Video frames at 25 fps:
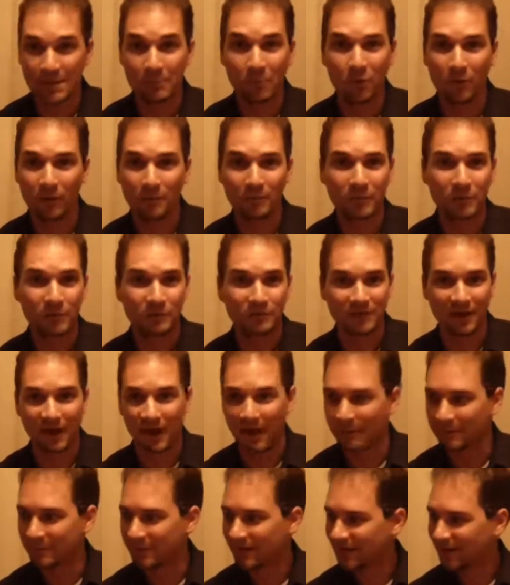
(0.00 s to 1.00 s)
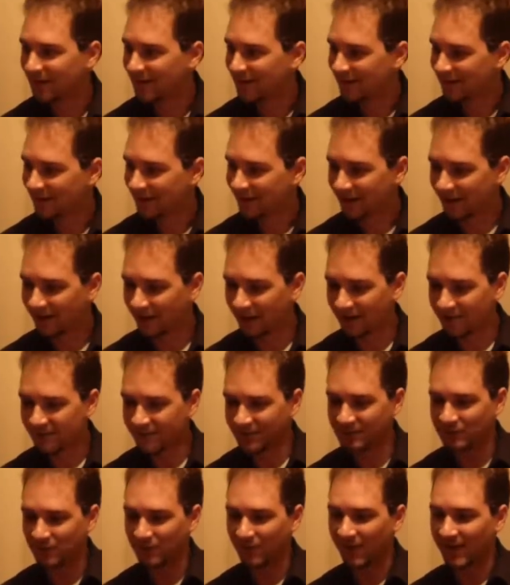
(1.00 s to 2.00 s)
or moved up.
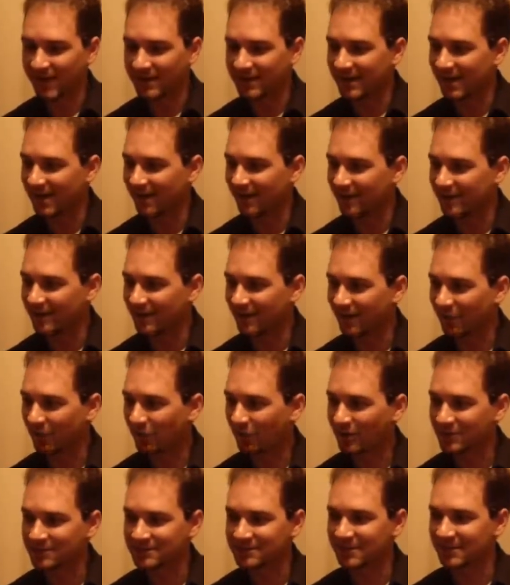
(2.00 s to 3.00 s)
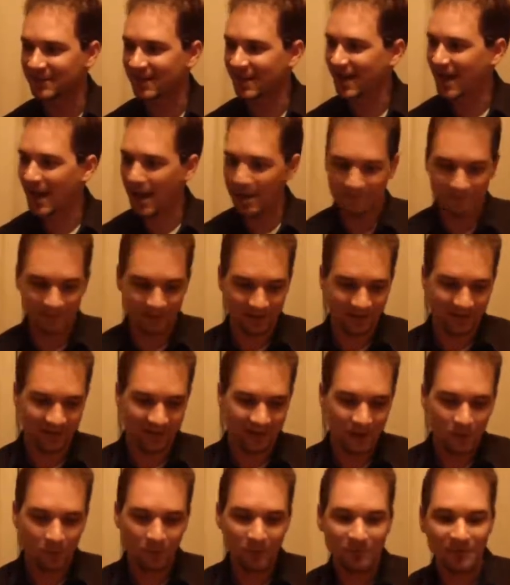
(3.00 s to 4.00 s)
Let's find out here. What's going to happen?
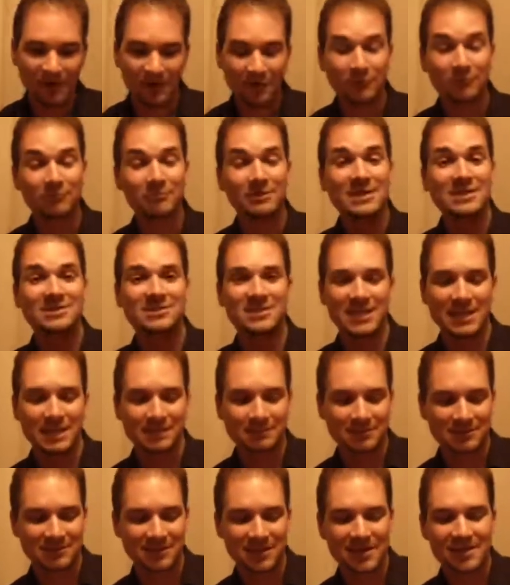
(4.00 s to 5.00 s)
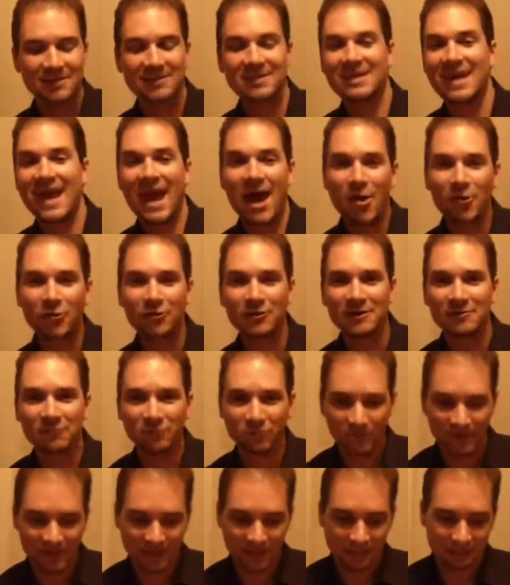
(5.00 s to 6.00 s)
We've got 3 teams. The Calgary
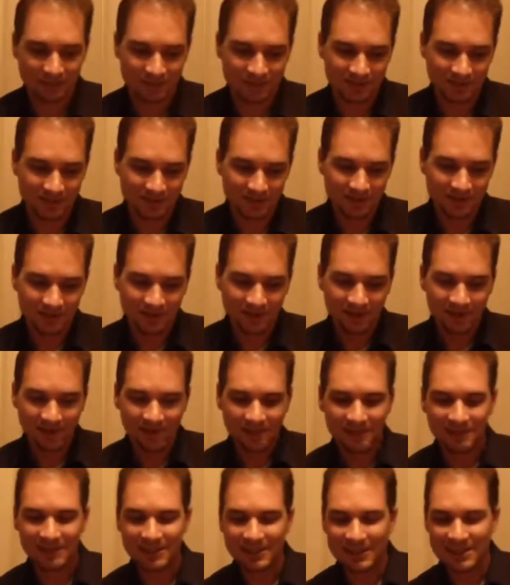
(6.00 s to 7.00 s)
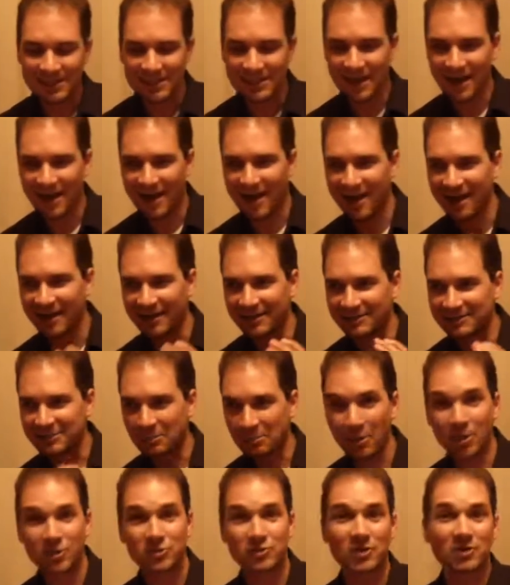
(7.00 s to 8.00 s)
Flames, the
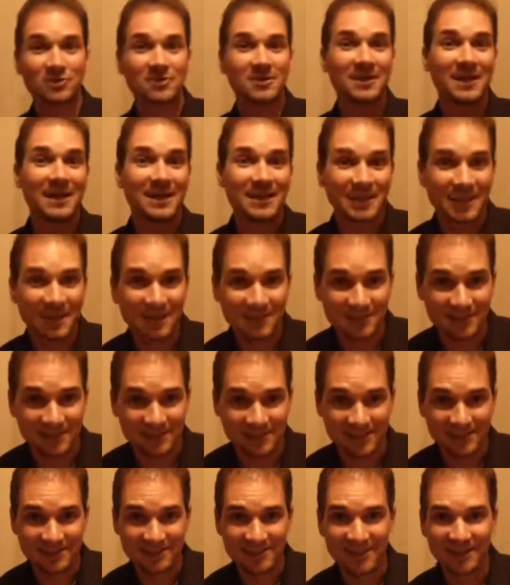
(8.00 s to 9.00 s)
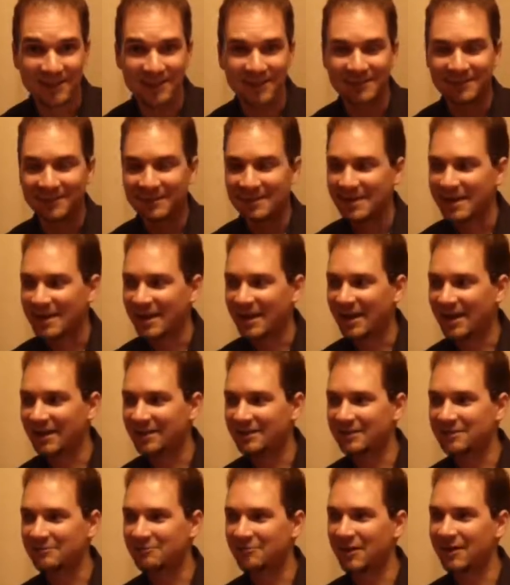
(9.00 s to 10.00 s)
Montreal Canadiens, as I said,
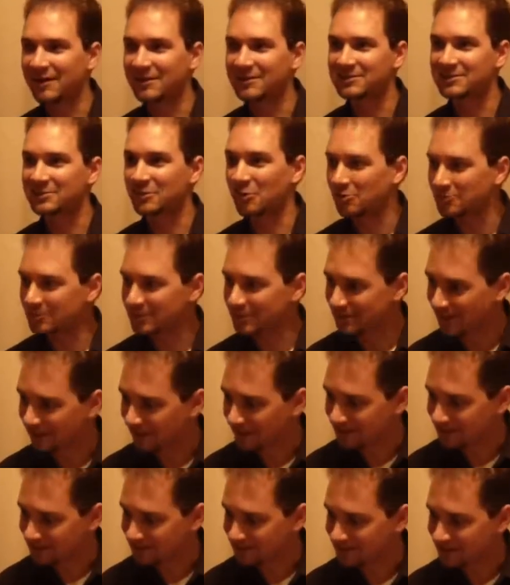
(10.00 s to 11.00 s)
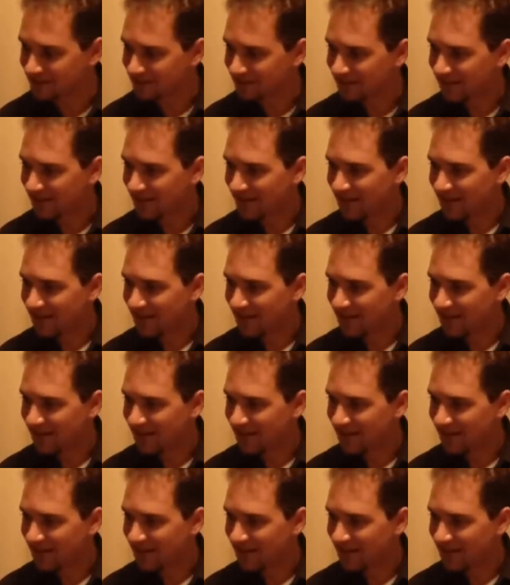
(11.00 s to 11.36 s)
and the Vegas Golden Knights.